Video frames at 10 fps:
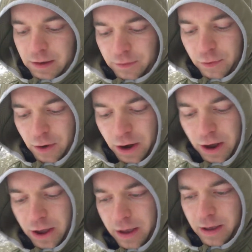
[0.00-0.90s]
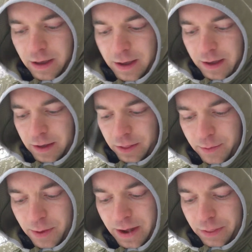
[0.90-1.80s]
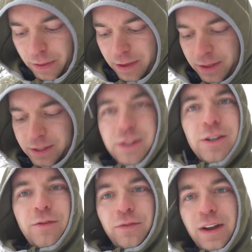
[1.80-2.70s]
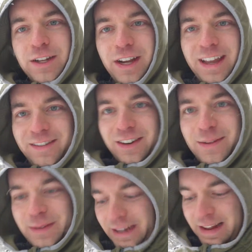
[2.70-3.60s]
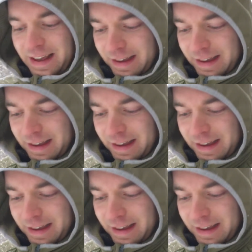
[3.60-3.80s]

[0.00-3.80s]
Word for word: for the month. This is so fresh, I can't even open it.